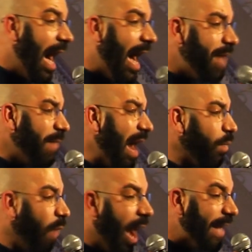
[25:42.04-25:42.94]
on
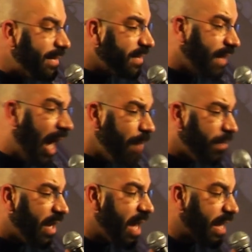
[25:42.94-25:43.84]
my white
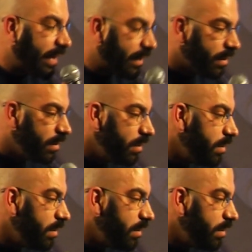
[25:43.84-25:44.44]
carpeting?"